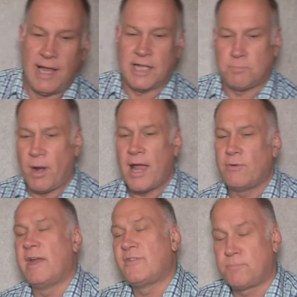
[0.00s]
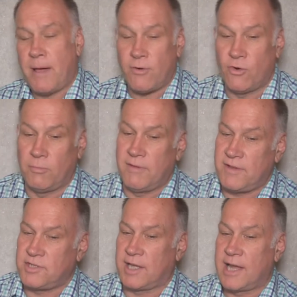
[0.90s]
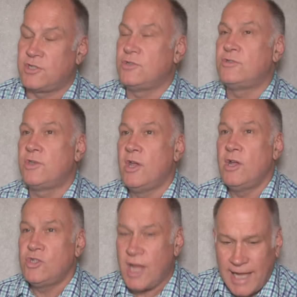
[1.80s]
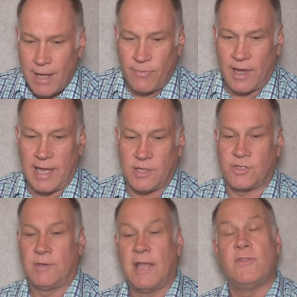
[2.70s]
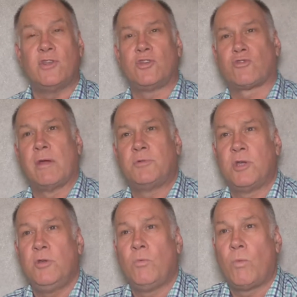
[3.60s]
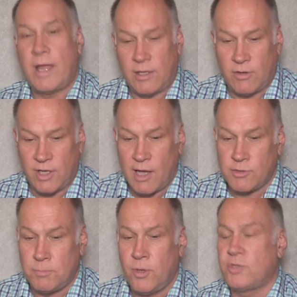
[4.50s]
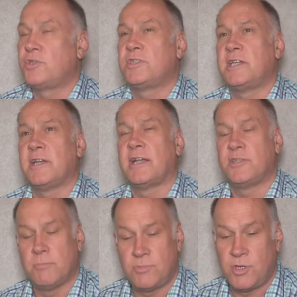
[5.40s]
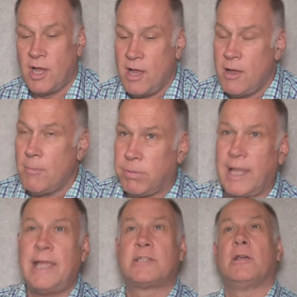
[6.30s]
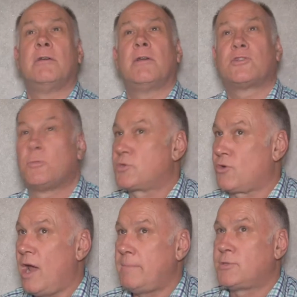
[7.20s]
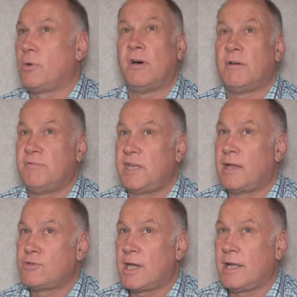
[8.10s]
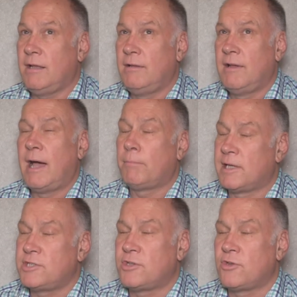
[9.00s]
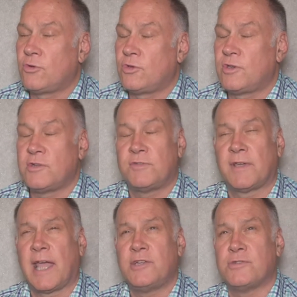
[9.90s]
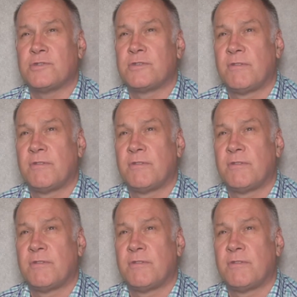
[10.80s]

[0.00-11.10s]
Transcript: It's Brian Reeves, Paranormal Investigations. Check out the links in the description where you can go to purchase these items. Please subscribe to our video channel and please turn on your notifications.